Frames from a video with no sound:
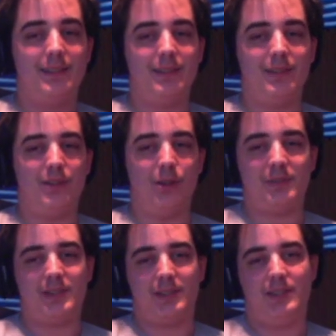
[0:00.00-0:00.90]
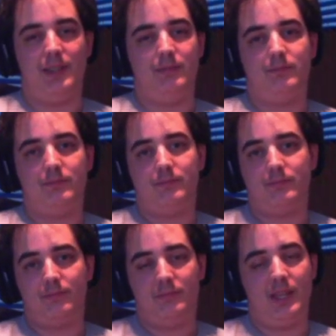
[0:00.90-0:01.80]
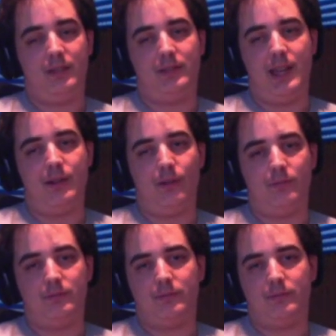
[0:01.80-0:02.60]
don't succeed. They don't.